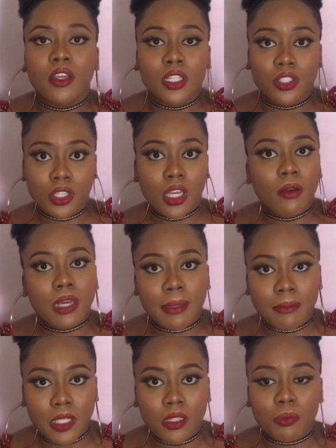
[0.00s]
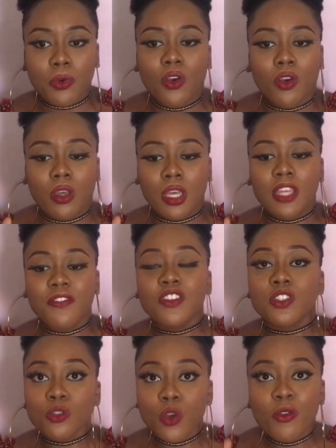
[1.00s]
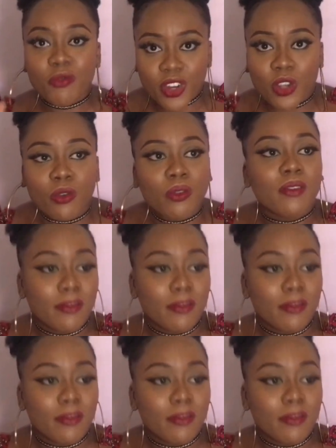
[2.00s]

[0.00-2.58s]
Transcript: Do you get what I mean? But if it's not real,